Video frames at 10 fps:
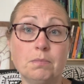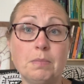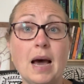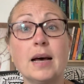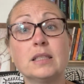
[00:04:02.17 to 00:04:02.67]

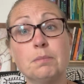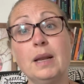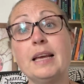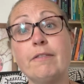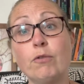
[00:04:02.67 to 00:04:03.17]
part to
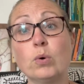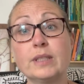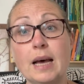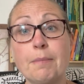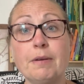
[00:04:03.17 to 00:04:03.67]
play for
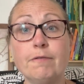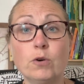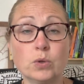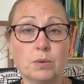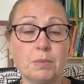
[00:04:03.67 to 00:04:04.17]
tapping
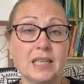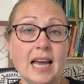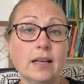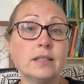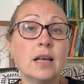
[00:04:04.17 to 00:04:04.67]
for somebody
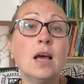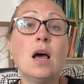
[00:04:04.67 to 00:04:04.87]
else.